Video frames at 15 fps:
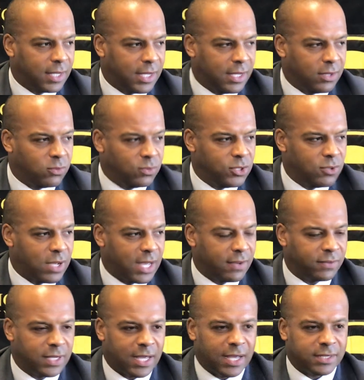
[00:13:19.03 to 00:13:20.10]
And when you
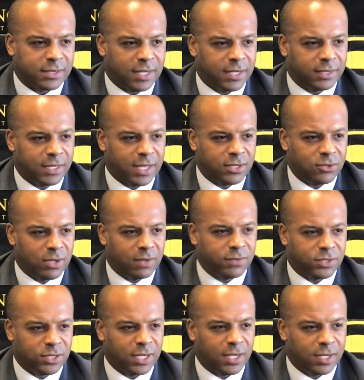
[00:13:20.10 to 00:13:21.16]
have guys like that, you have
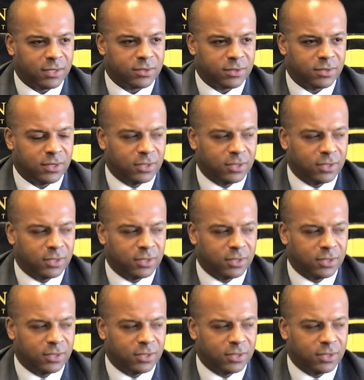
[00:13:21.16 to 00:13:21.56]
a chance.